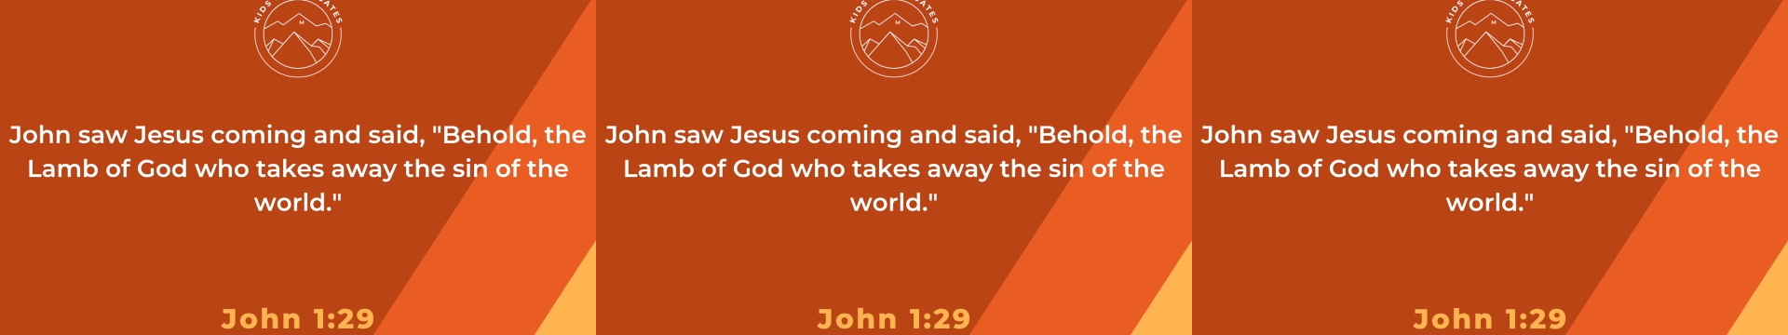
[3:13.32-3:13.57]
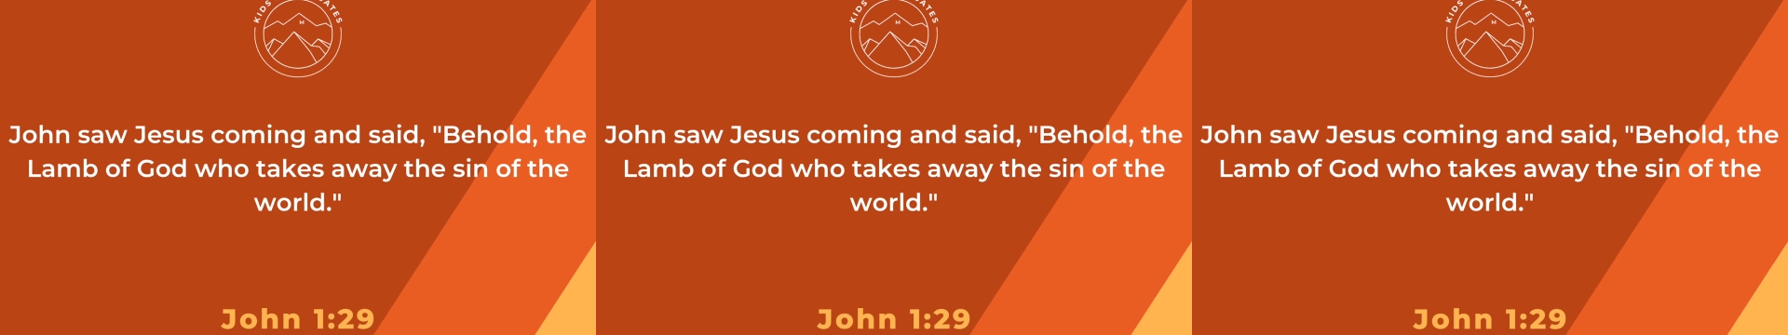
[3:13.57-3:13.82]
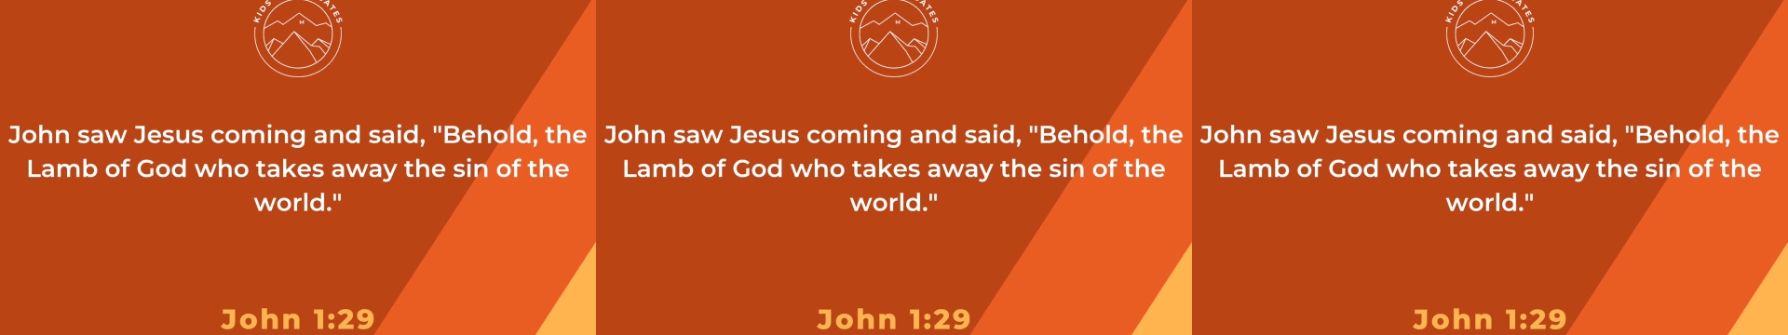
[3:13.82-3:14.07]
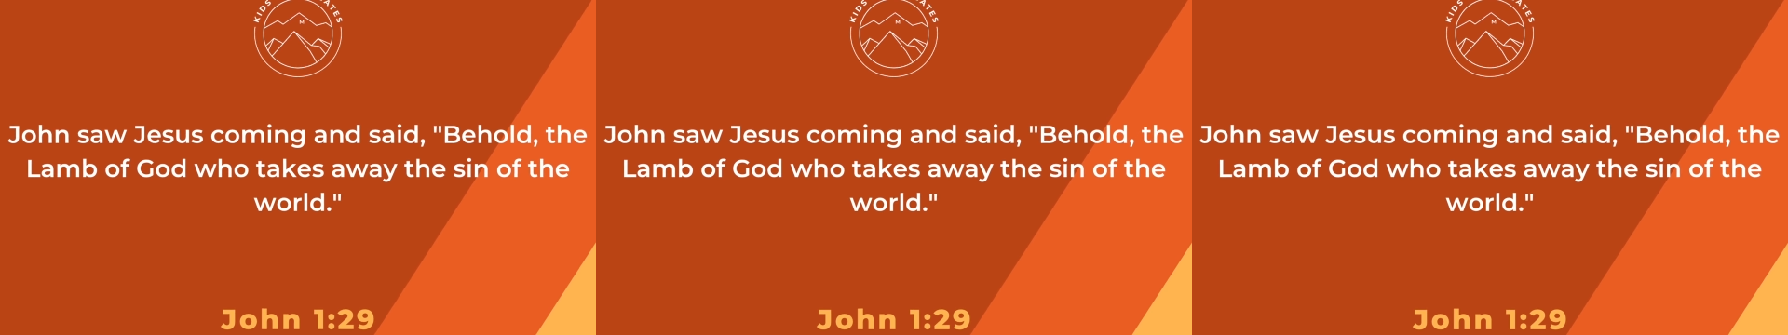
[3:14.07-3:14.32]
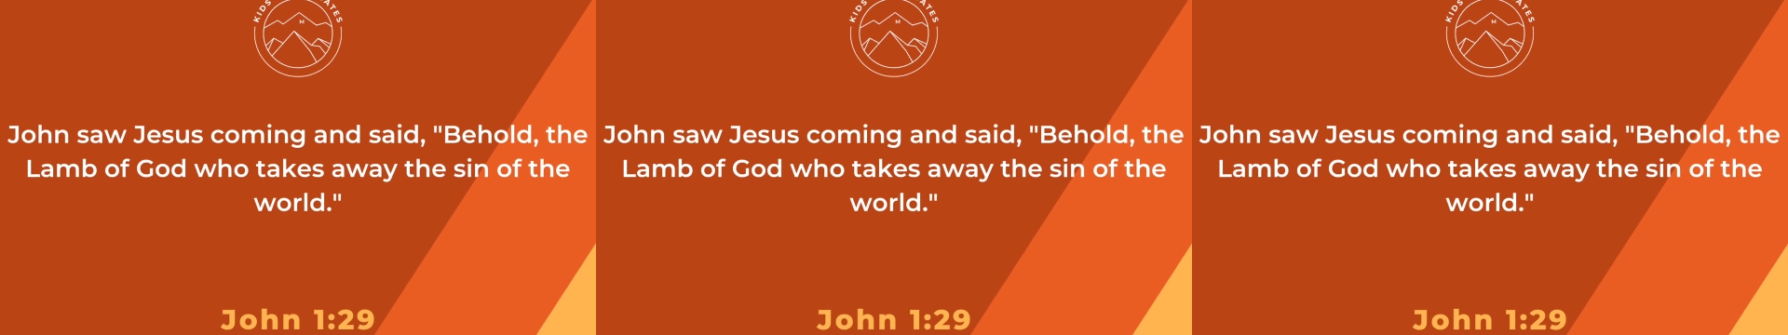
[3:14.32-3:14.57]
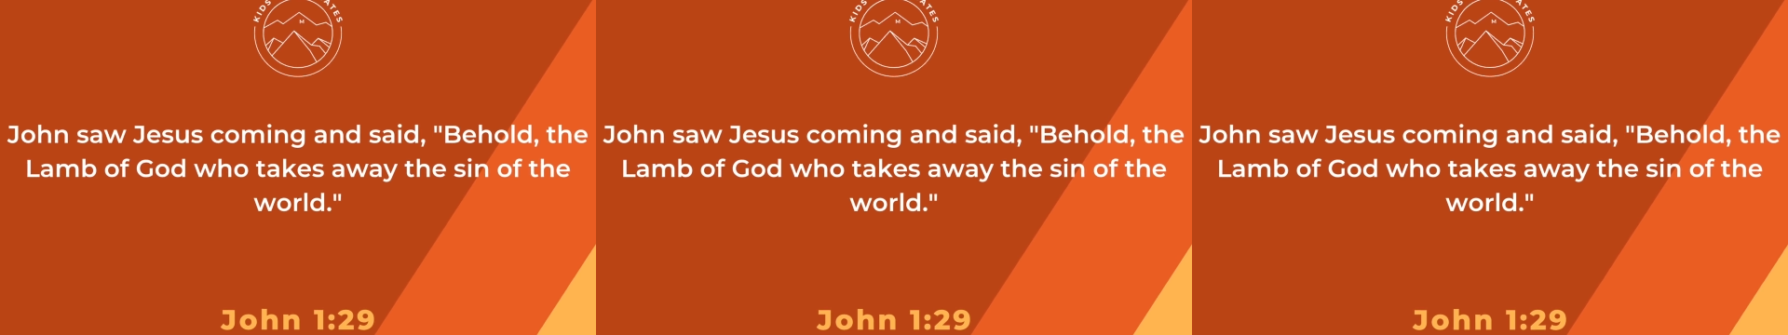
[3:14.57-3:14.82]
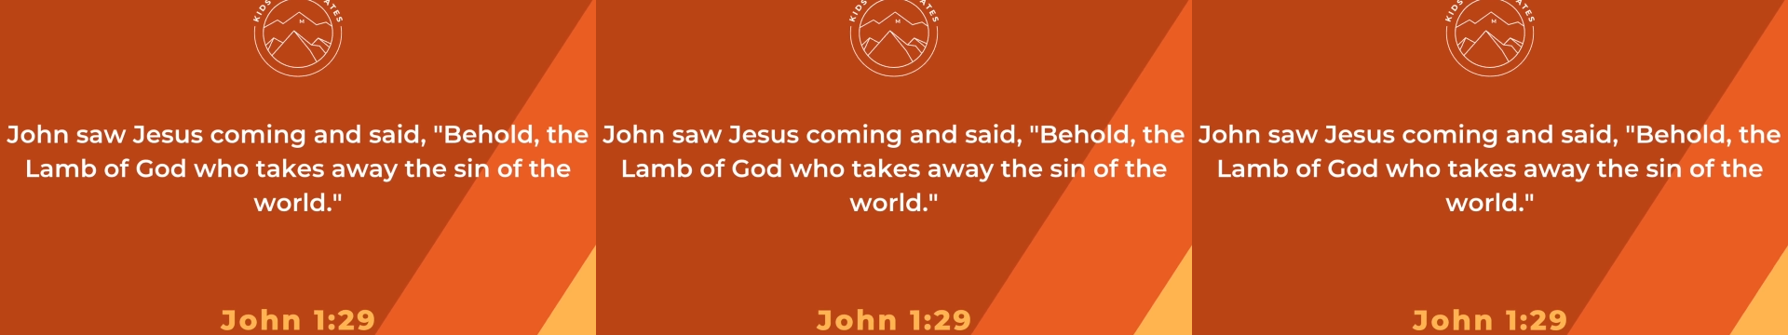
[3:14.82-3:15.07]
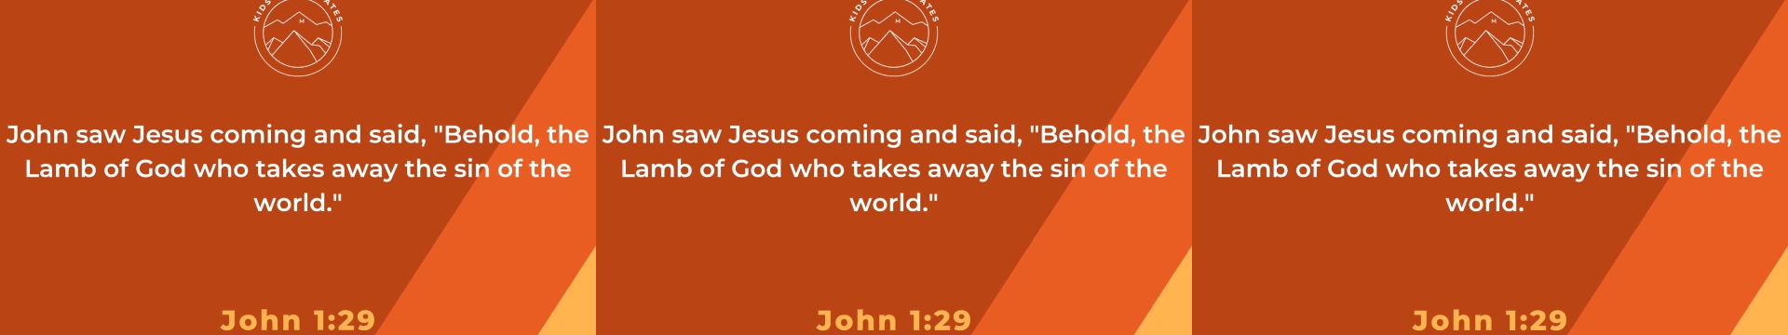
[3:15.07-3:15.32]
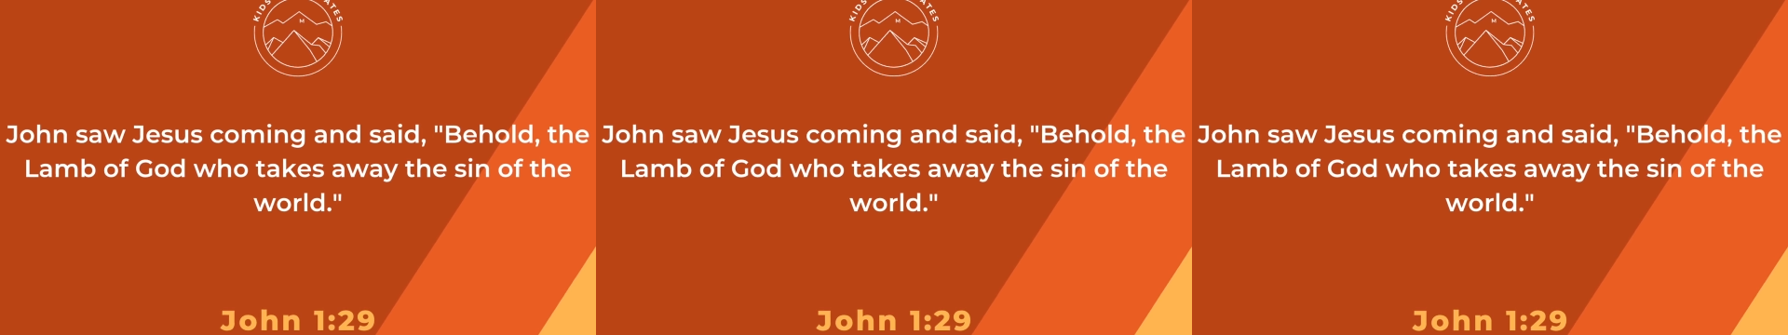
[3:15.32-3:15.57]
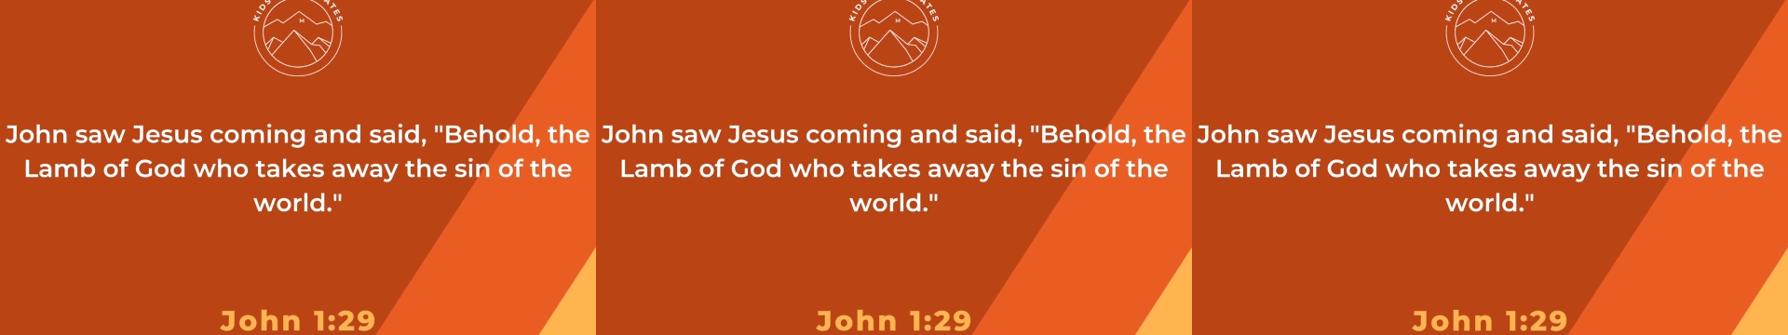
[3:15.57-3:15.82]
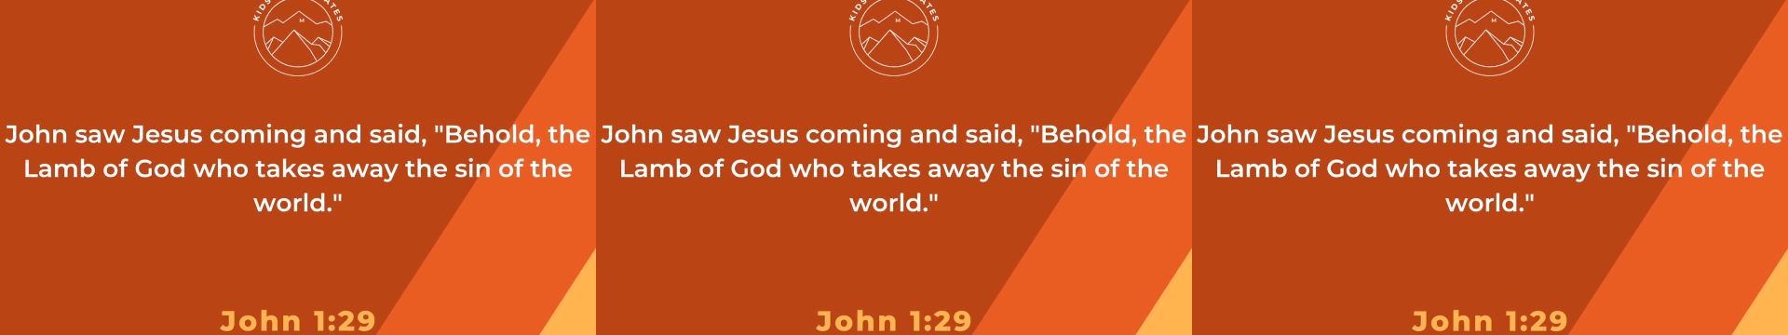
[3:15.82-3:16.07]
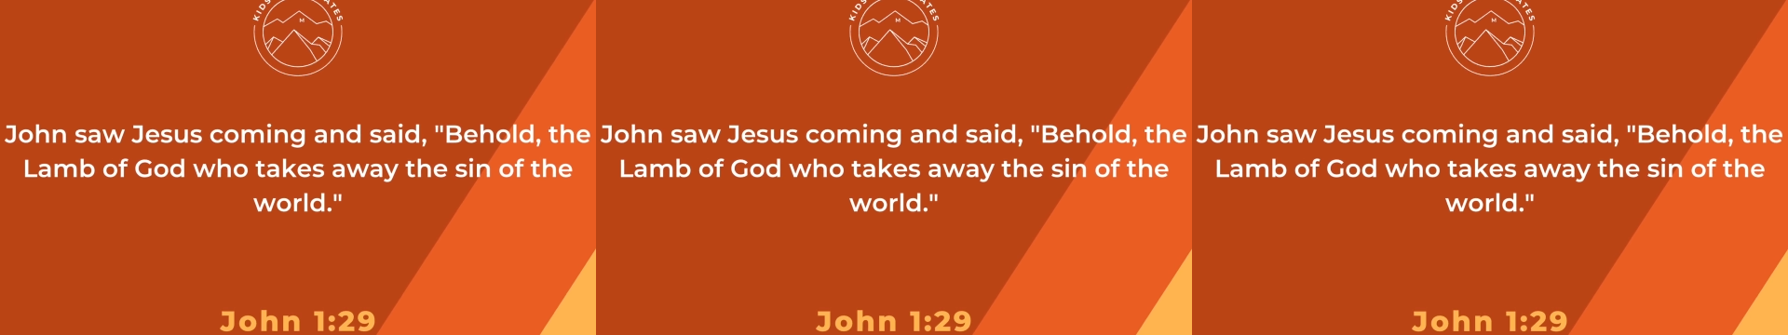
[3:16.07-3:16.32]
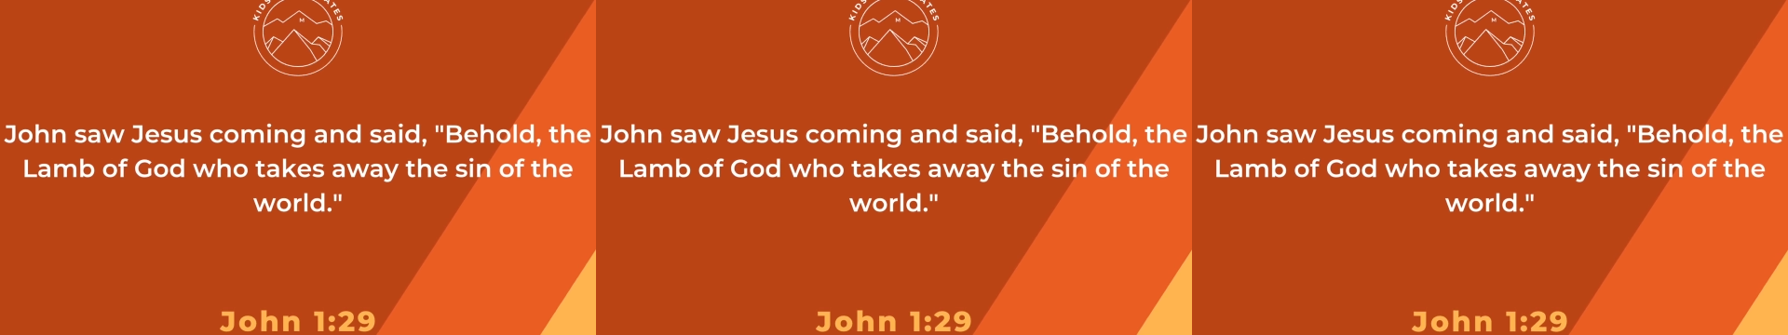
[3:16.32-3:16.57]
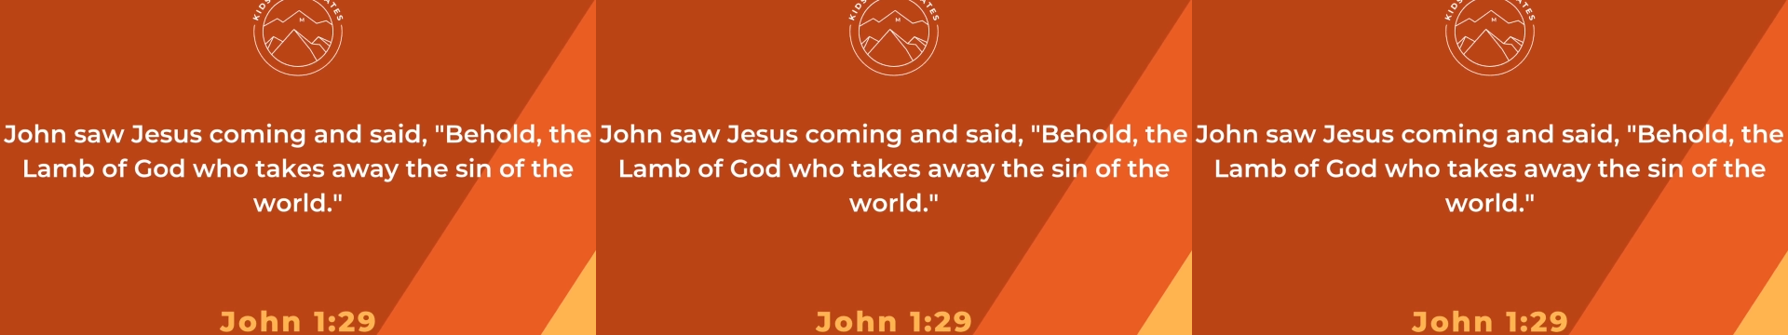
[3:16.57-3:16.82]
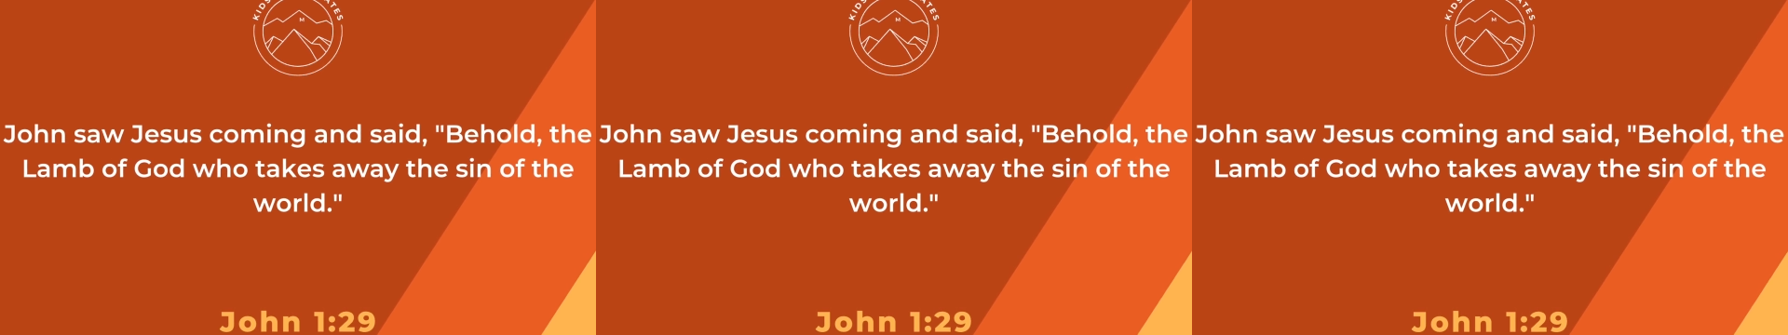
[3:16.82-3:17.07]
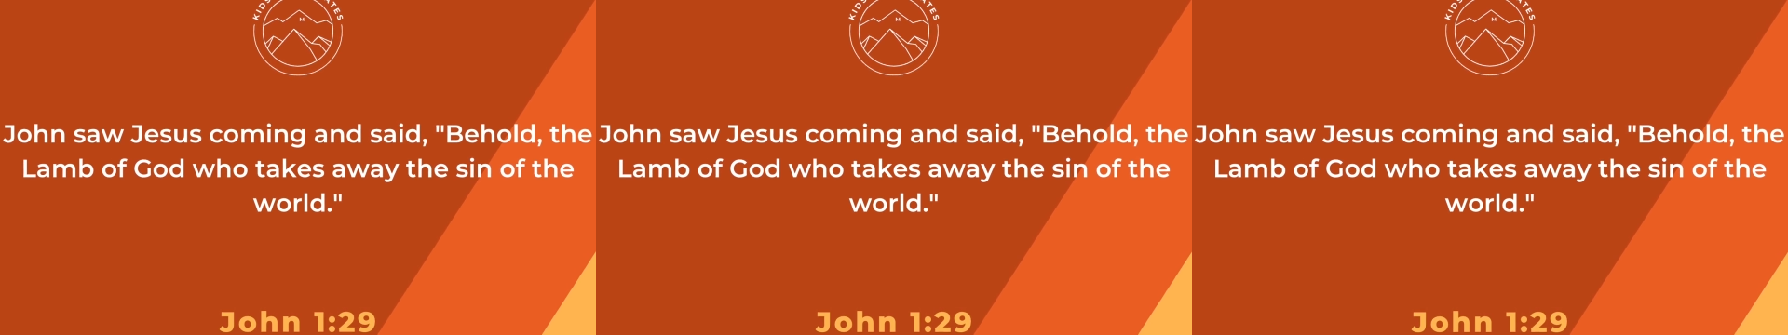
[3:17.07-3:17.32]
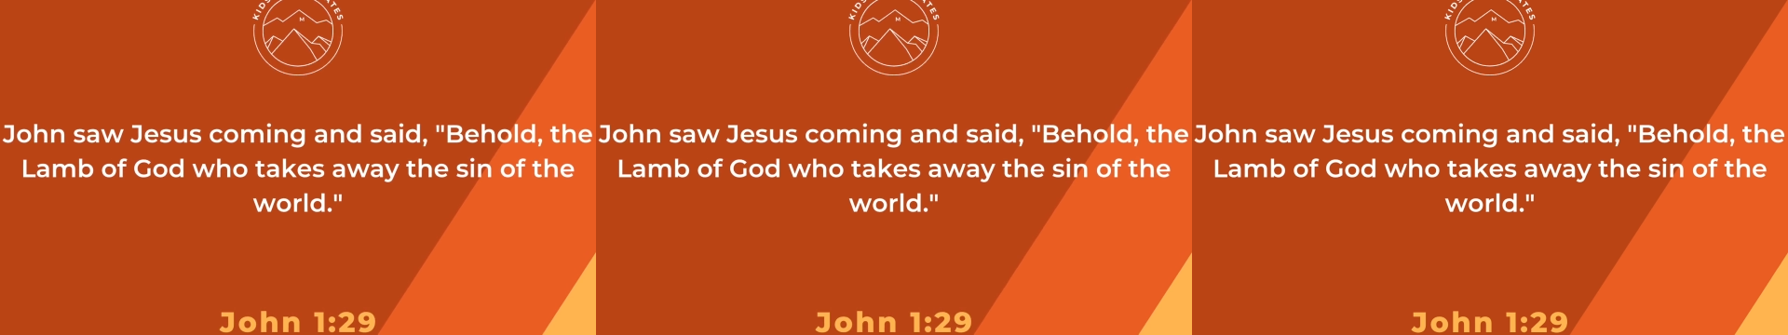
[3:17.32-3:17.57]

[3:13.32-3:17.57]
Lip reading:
(no speaker visible)